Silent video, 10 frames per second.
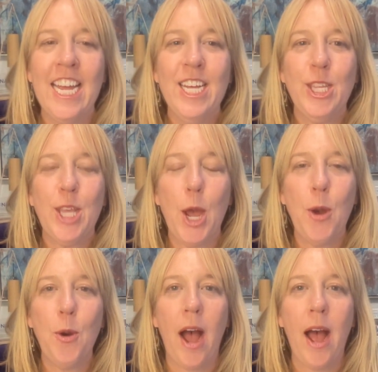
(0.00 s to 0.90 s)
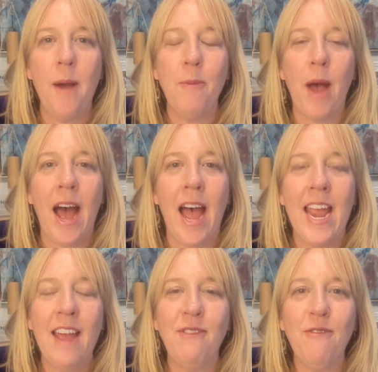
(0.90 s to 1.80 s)
So I
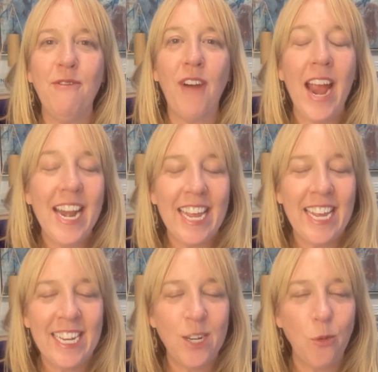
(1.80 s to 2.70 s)
have invited